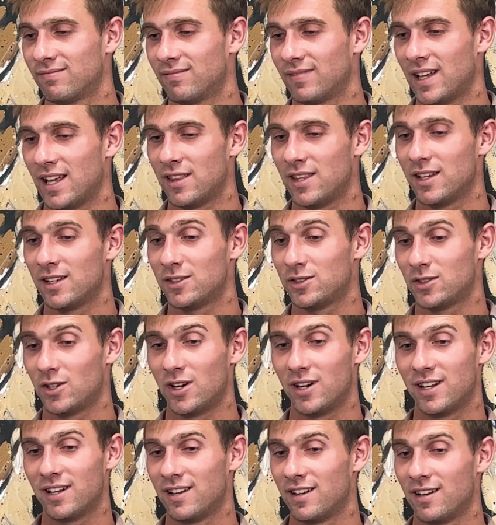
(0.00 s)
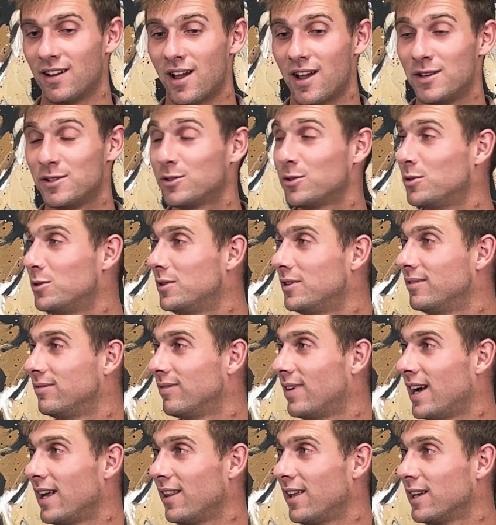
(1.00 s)
I think it started in high
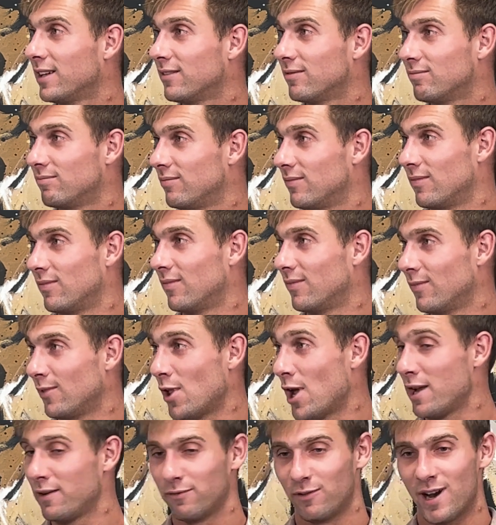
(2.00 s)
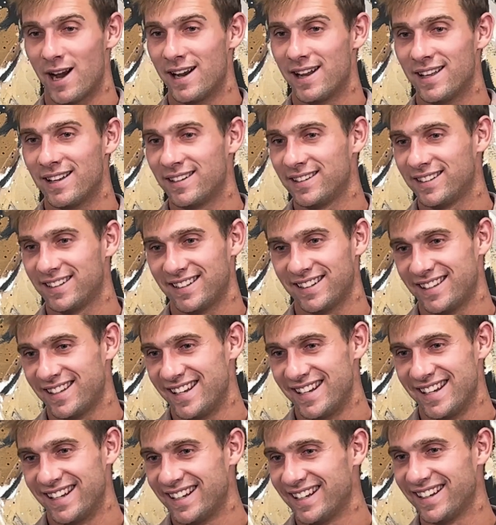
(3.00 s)
school. I like Fridays. I
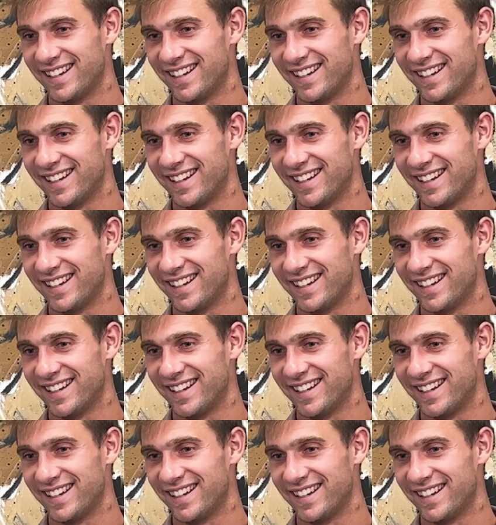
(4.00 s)
think.